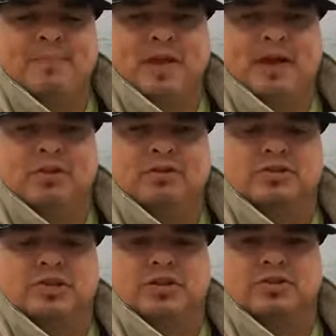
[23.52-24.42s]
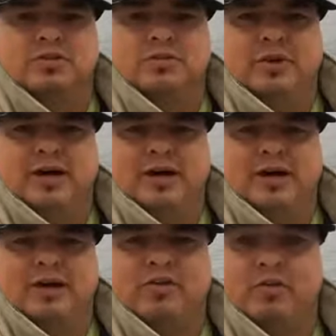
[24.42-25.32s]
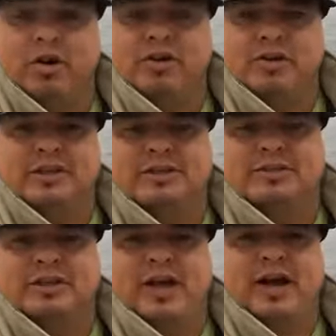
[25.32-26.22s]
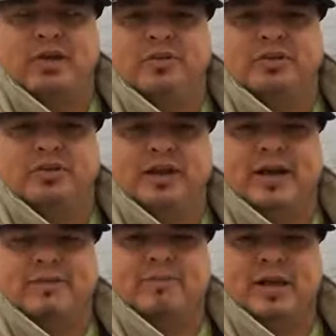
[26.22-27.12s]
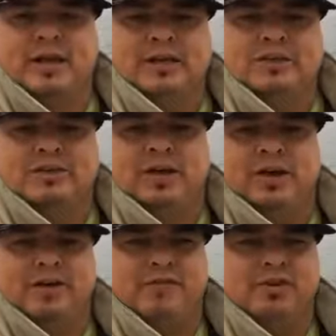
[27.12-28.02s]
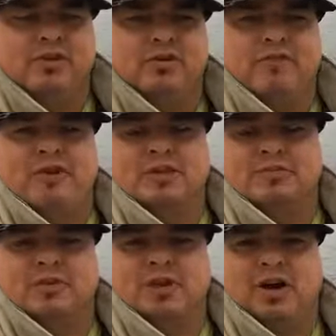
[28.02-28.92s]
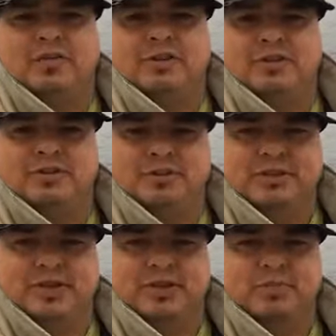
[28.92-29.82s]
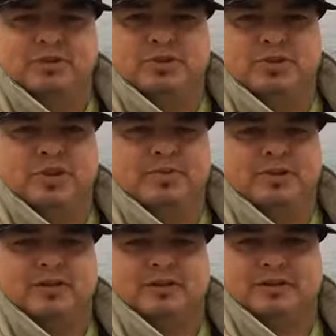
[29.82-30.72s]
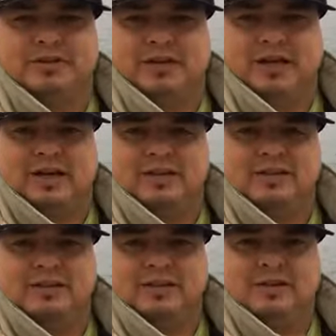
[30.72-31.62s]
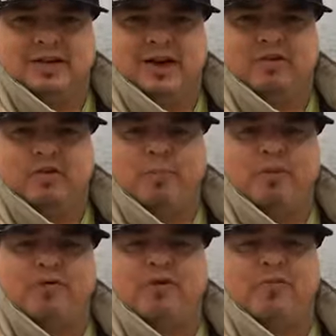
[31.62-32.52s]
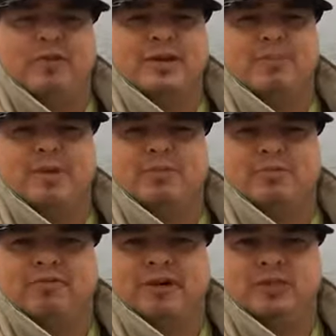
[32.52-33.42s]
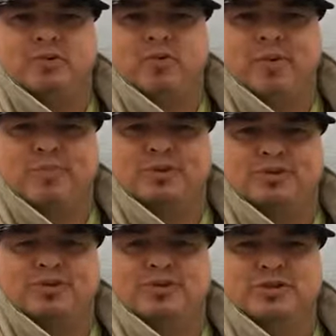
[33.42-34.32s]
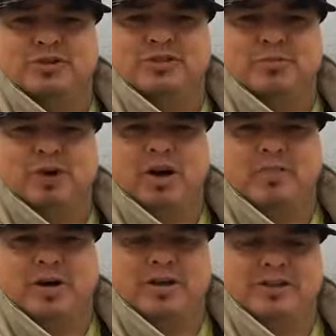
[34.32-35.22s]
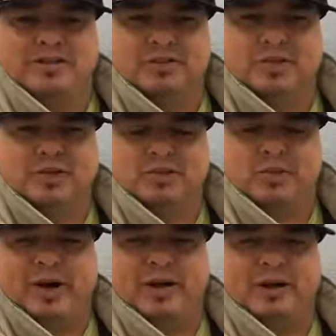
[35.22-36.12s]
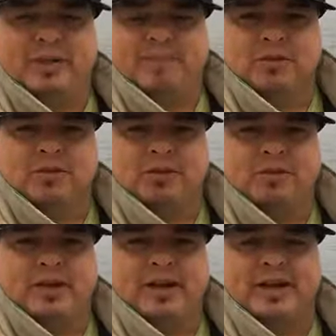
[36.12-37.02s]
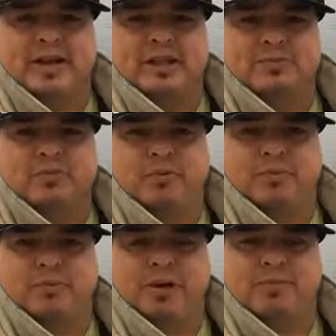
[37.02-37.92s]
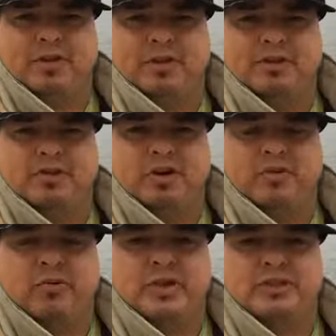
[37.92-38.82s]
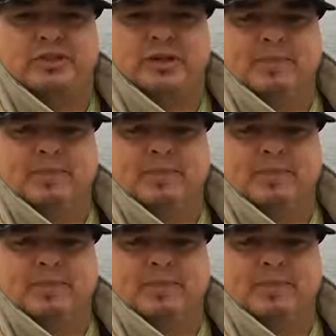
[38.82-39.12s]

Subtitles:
and also to grow your list. So how do we do that? So if you're not doing Facebook Live, then you're missing an opportunity because it's over 1.5 billion people on Facebook, 1.2 using mobile. It's the quickest way to create engagement with the people that you're trying to reach